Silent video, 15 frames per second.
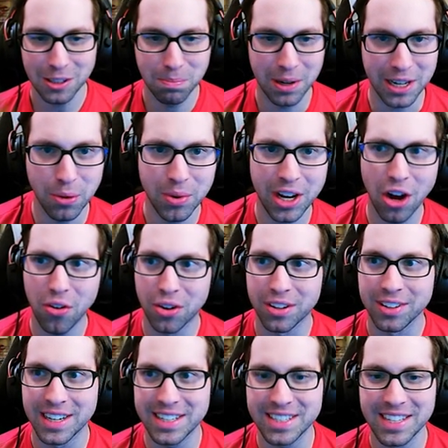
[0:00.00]
But here we go.
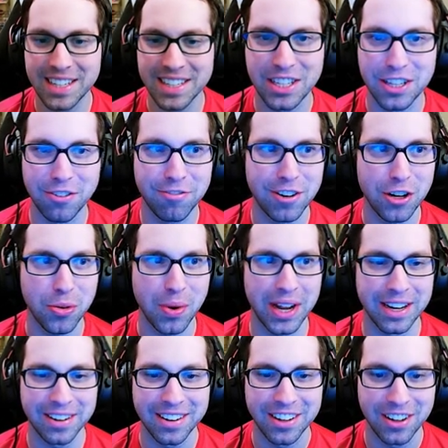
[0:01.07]
Let's send the
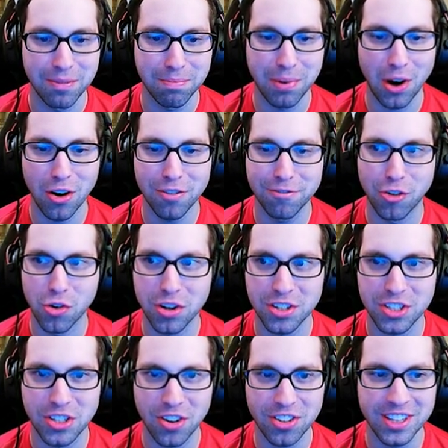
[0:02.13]
fairway. Par four to
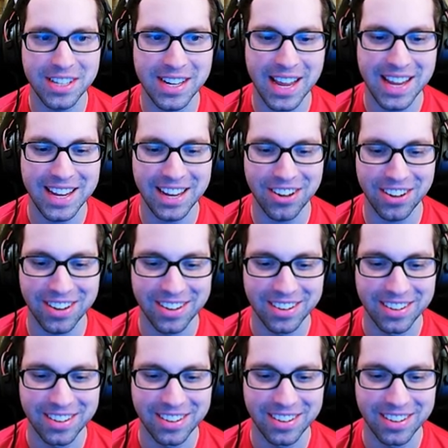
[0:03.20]
start the day here.